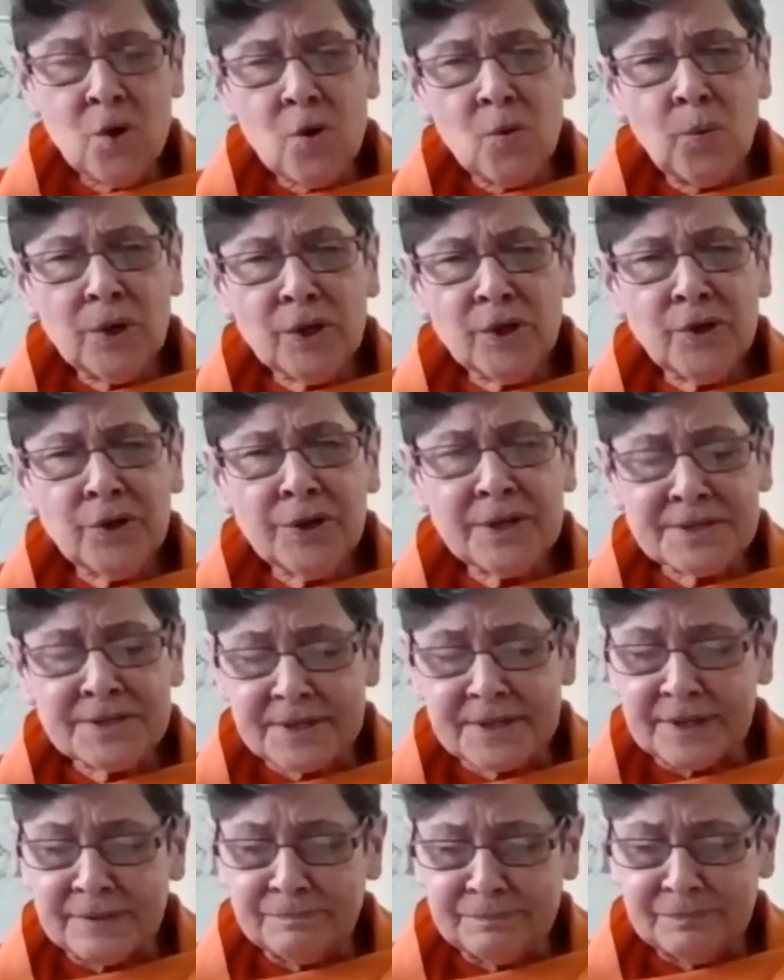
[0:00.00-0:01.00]
What good is
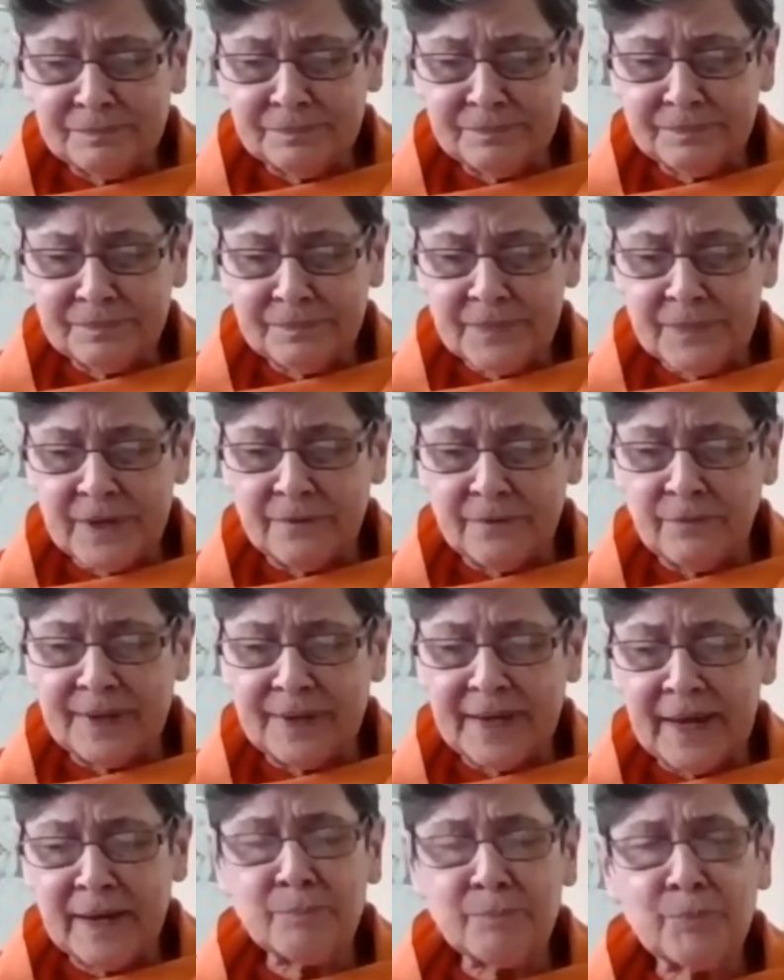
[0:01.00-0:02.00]
it if we
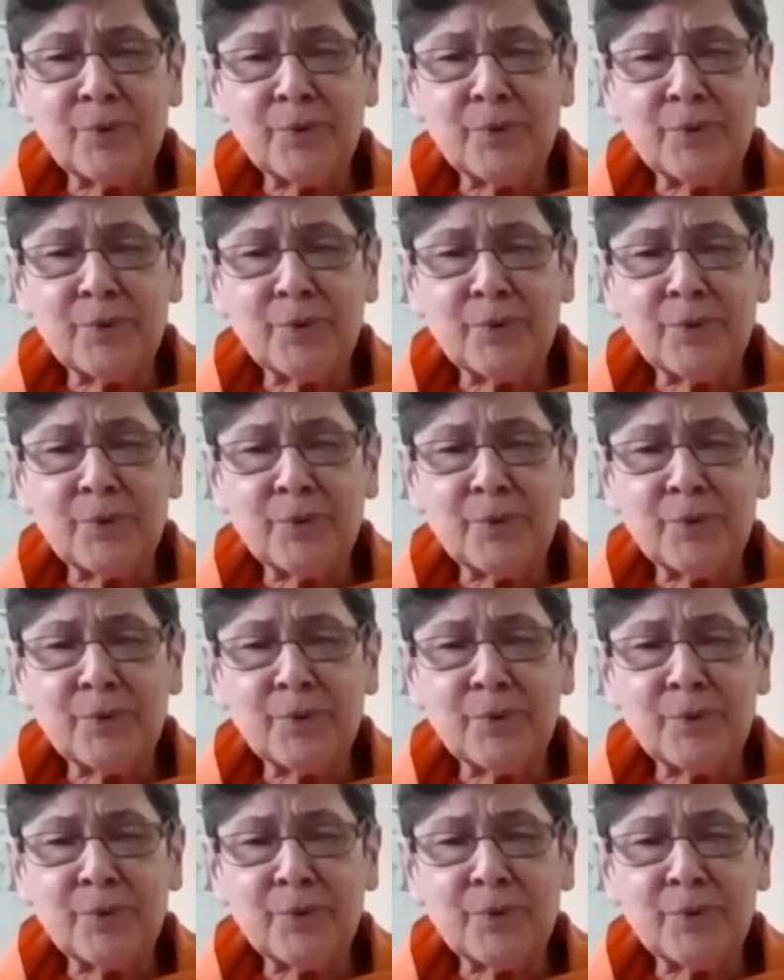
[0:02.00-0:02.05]
can't